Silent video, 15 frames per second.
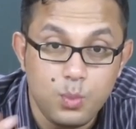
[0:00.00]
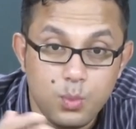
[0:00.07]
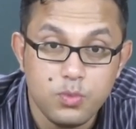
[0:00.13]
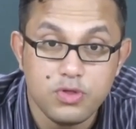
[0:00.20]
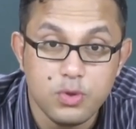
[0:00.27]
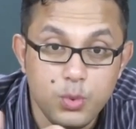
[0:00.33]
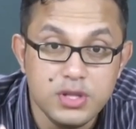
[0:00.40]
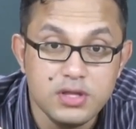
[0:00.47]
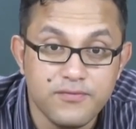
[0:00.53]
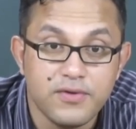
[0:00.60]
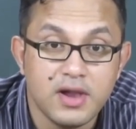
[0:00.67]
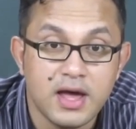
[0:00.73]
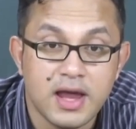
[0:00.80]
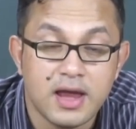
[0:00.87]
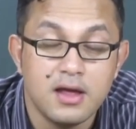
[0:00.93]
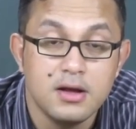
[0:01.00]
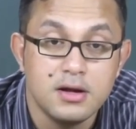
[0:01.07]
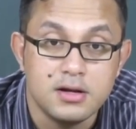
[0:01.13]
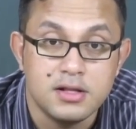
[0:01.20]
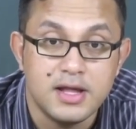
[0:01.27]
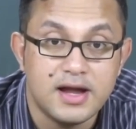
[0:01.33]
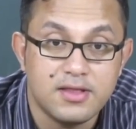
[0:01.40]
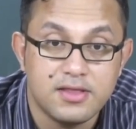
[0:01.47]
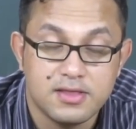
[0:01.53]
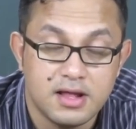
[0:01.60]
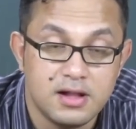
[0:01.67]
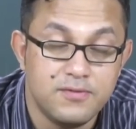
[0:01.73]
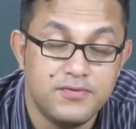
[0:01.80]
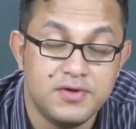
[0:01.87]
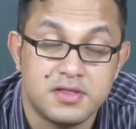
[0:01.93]
So with the fly, that
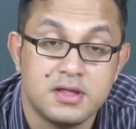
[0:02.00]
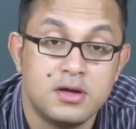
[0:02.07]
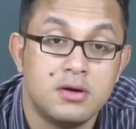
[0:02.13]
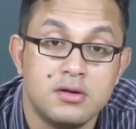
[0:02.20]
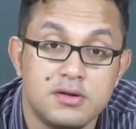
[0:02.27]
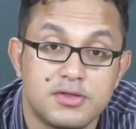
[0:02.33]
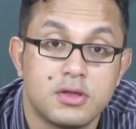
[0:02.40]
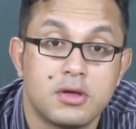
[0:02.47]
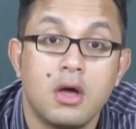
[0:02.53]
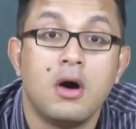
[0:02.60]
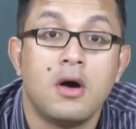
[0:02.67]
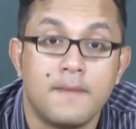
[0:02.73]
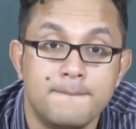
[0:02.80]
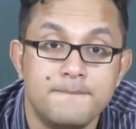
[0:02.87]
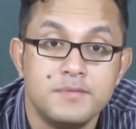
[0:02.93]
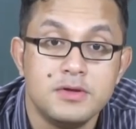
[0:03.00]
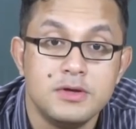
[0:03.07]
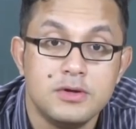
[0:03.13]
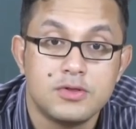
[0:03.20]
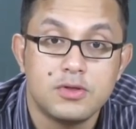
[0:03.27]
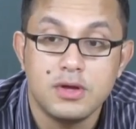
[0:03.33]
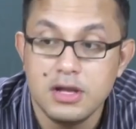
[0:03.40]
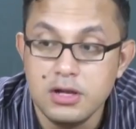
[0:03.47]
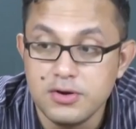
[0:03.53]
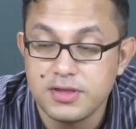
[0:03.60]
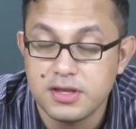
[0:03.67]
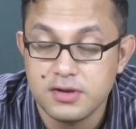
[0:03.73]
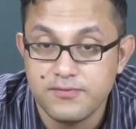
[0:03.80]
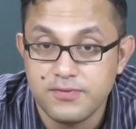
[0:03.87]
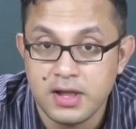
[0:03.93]
self is now also gone. So he
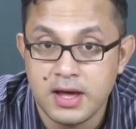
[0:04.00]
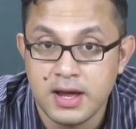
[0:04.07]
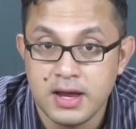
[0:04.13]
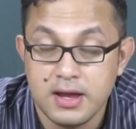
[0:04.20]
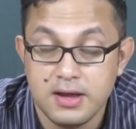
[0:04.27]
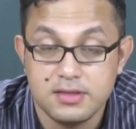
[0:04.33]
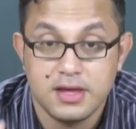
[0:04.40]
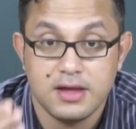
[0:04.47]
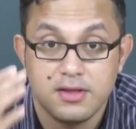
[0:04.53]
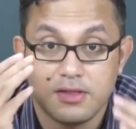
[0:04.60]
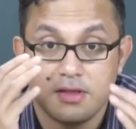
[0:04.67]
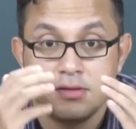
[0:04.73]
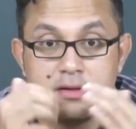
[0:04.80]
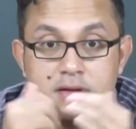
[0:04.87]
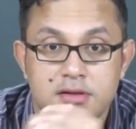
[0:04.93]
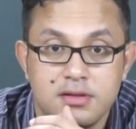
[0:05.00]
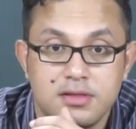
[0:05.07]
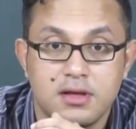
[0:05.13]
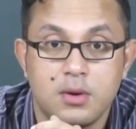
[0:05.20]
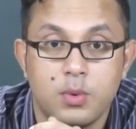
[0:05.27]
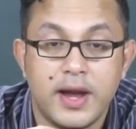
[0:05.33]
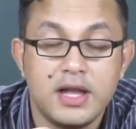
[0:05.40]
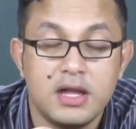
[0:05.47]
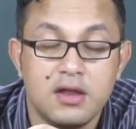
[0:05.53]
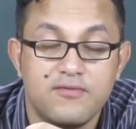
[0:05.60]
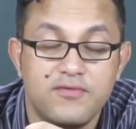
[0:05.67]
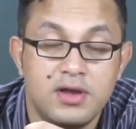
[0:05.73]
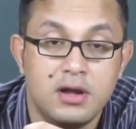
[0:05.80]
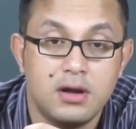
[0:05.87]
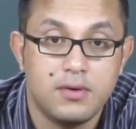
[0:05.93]
looks at the fly, he thinks this
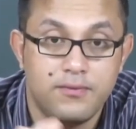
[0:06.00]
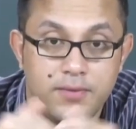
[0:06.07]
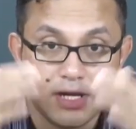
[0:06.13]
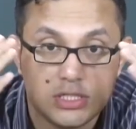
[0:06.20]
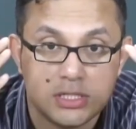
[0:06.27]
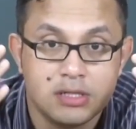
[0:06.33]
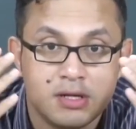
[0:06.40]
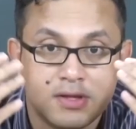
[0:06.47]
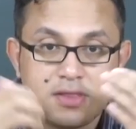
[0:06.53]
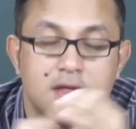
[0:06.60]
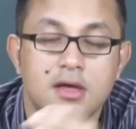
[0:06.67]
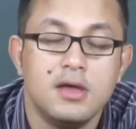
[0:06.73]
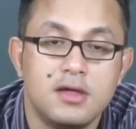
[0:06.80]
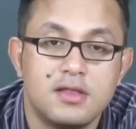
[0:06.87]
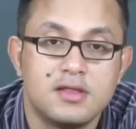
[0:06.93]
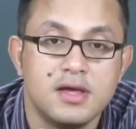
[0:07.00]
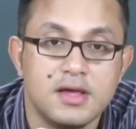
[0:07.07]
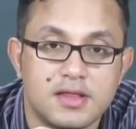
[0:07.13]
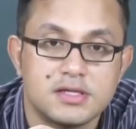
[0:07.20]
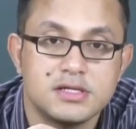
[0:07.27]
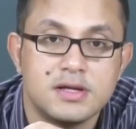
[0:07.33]
grinding feeling of wretchedness seized